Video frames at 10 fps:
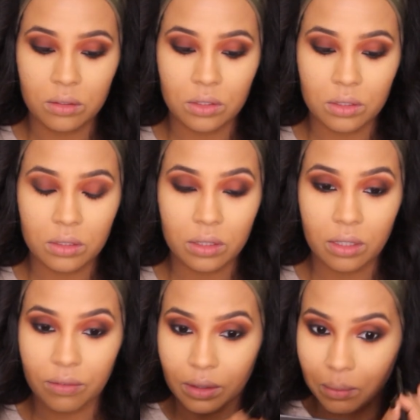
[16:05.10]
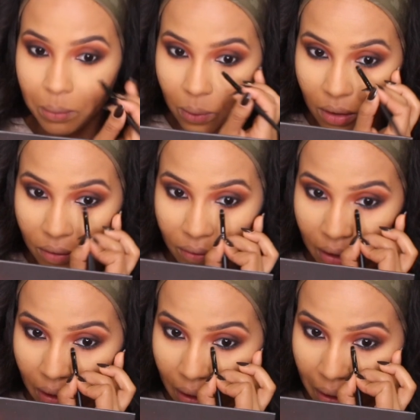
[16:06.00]
Just to give it more of
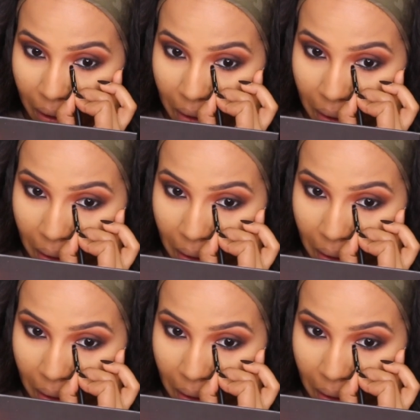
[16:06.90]
a like,